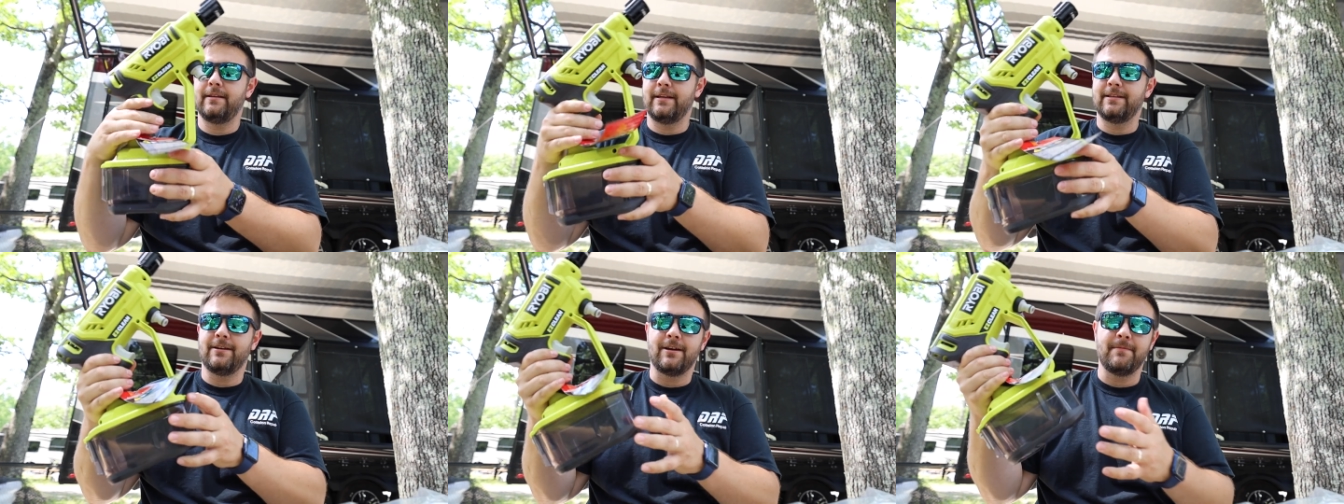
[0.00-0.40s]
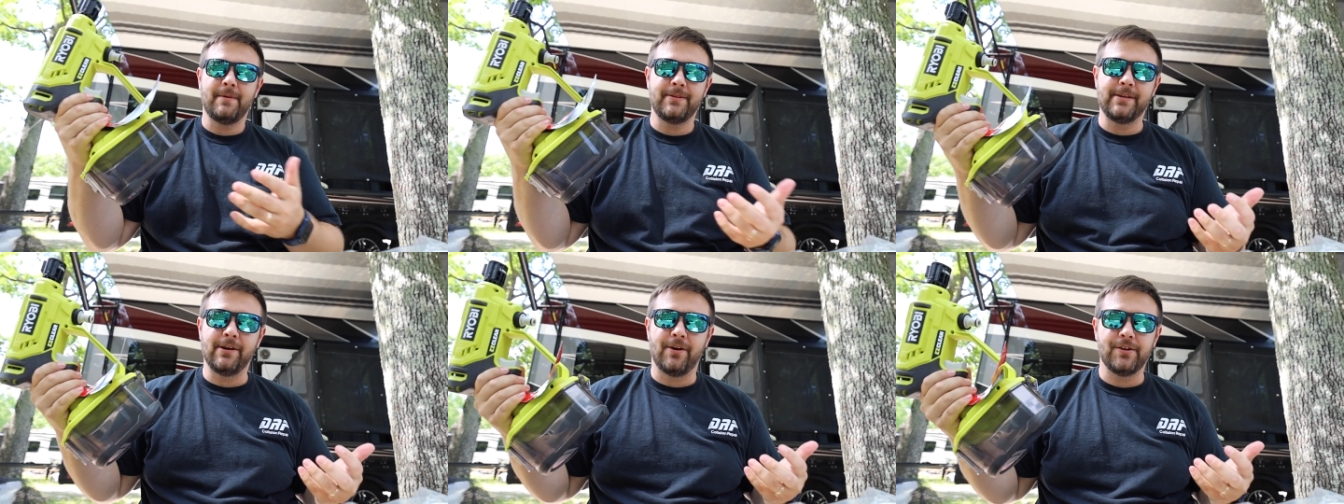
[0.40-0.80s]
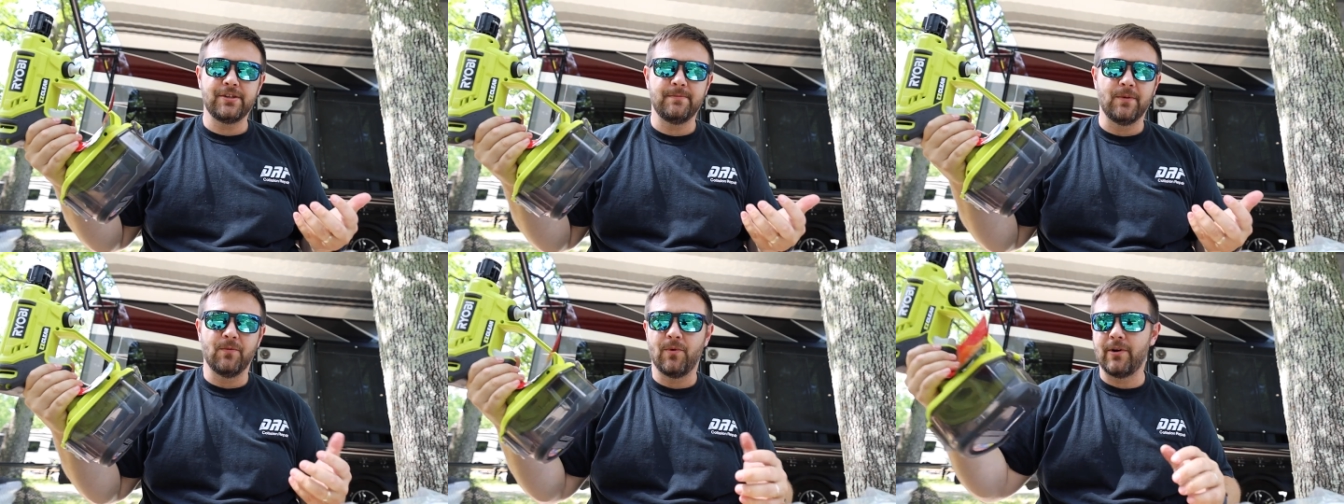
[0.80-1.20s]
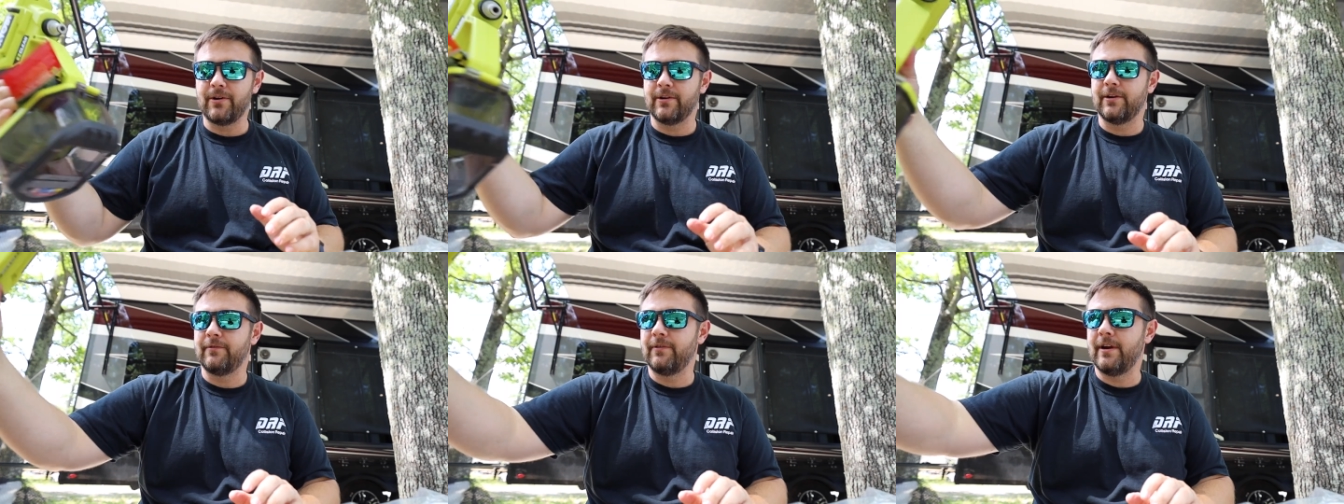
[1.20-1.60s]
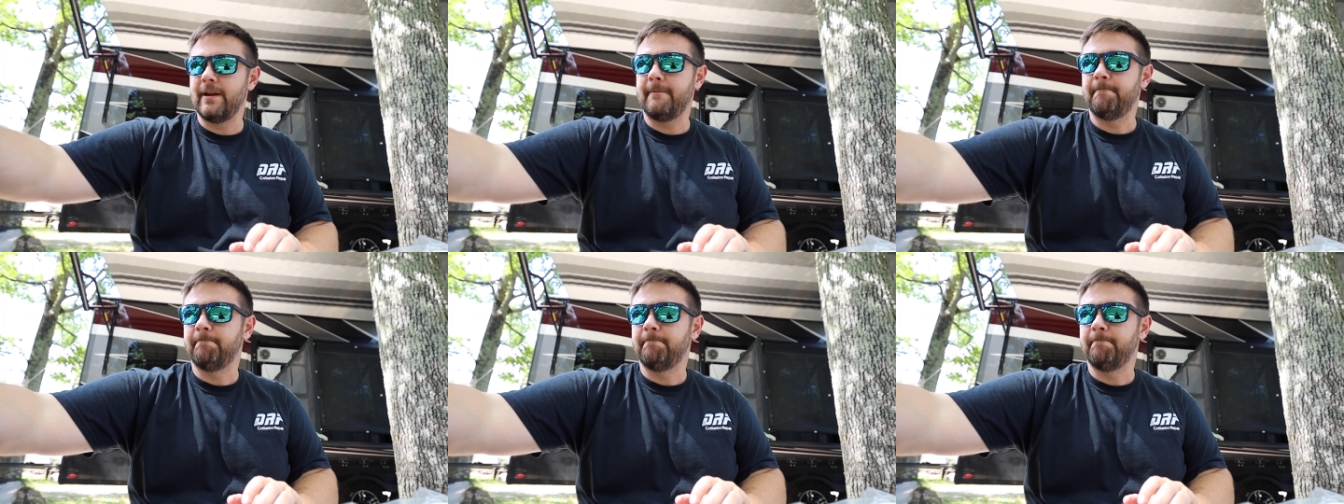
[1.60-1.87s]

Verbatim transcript: Like talk about the ultimate water gun, right?